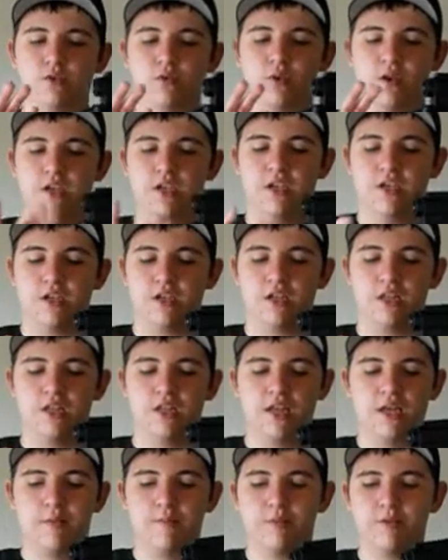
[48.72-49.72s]
to a
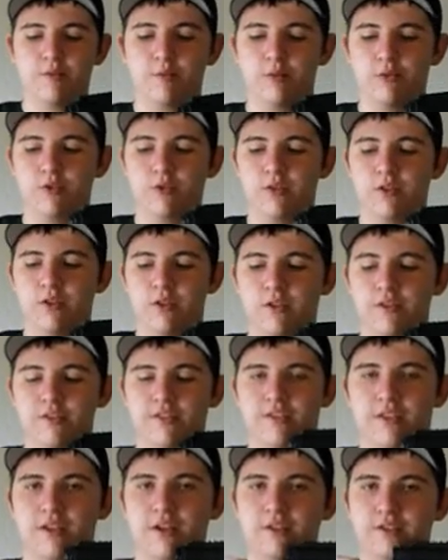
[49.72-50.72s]
collapsible
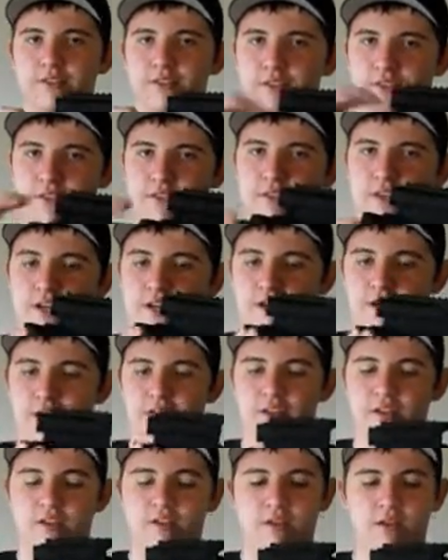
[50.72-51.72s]
skeleton stock.
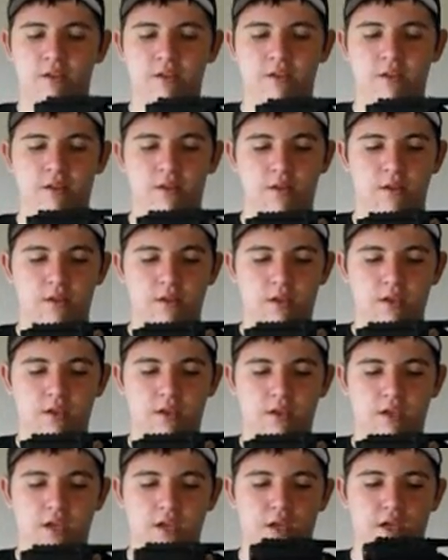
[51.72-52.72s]

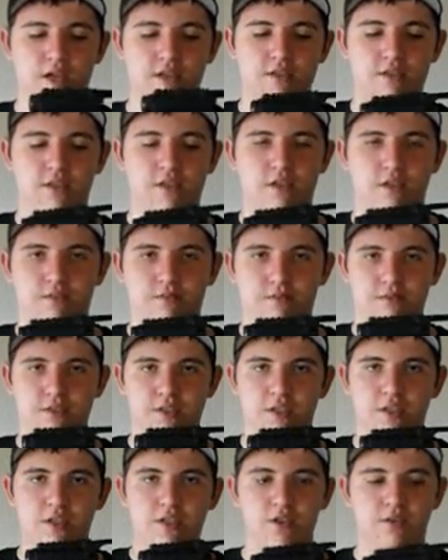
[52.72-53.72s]
Okay, as you can
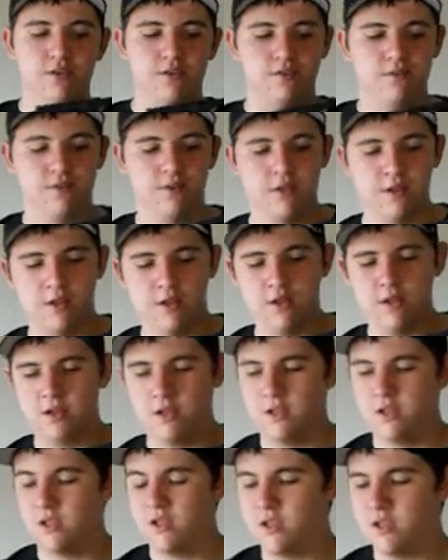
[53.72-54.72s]
see here,
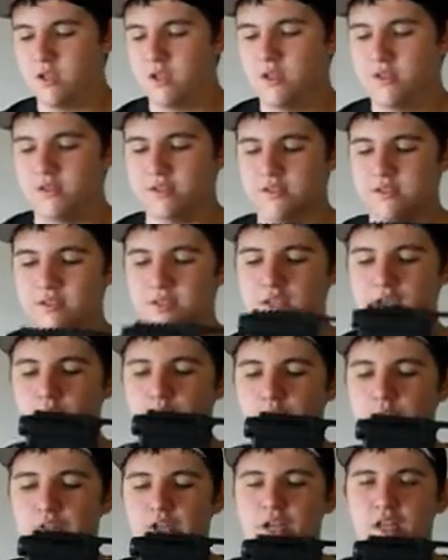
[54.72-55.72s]
the stock
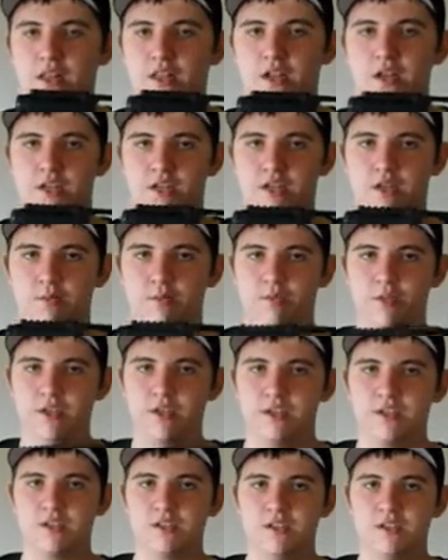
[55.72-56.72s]
will not lock into
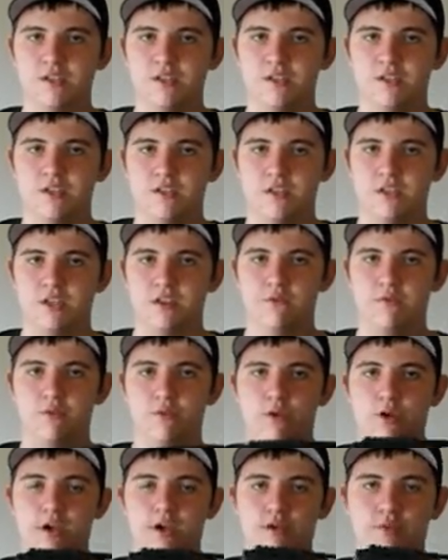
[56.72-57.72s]
place if
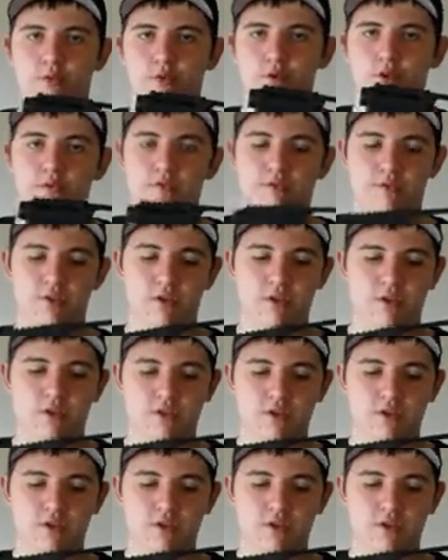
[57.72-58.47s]
you have one of the